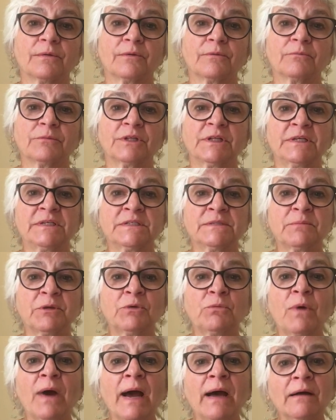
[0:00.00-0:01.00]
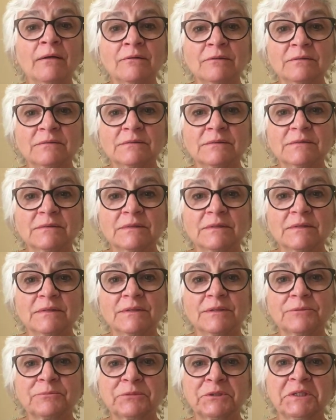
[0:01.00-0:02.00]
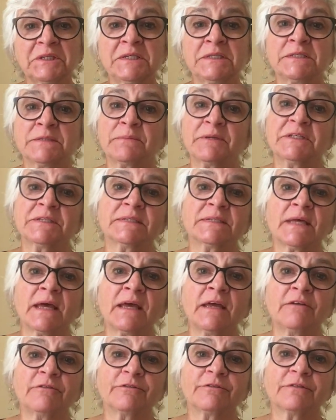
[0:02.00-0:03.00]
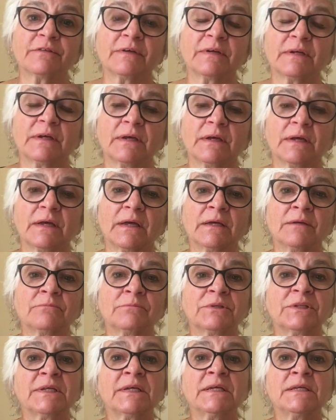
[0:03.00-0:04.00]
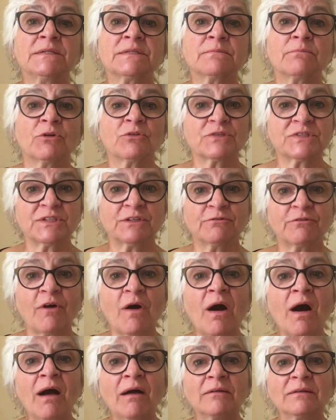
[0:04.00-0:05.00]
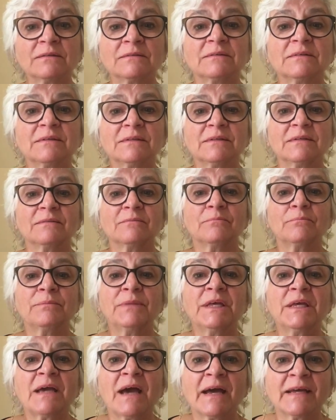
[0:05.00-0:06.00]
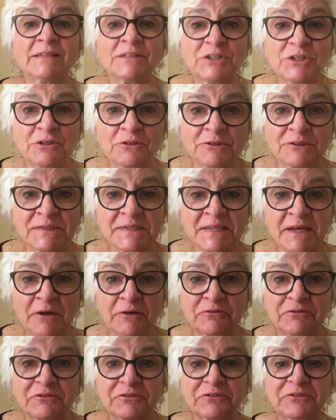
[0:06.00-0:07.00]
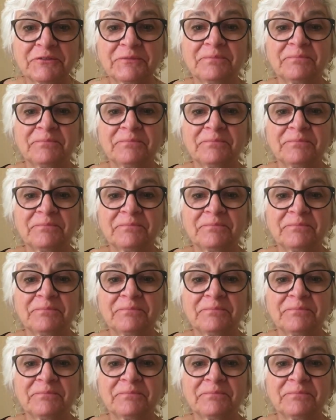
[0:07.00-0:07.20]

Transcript: Please be well, please be safe, and please, most of all, be kind to yourself.